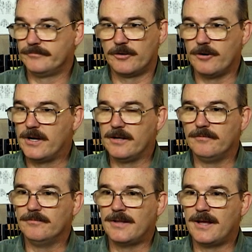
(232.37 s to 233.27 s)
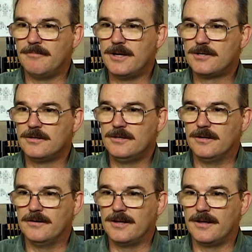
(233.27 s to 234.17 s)
creating
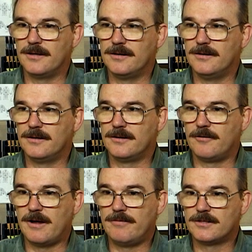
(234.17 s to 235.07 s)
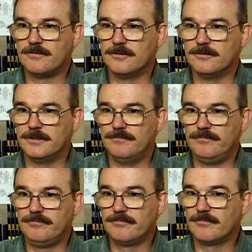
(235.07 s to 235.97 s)
animation and, and graphics for um,
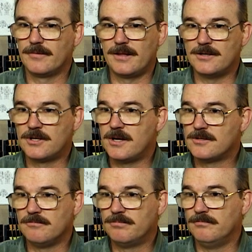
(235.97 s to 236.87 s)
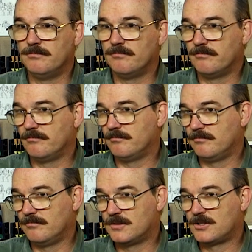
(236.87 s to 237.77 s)
educational
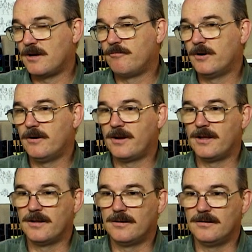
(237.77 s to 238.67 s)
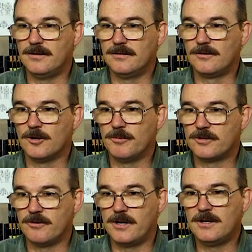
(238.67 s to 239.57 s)
software and uh, corporate
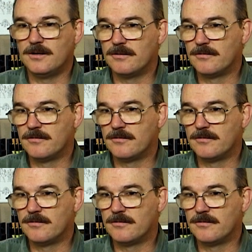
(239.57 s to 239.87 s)
training and other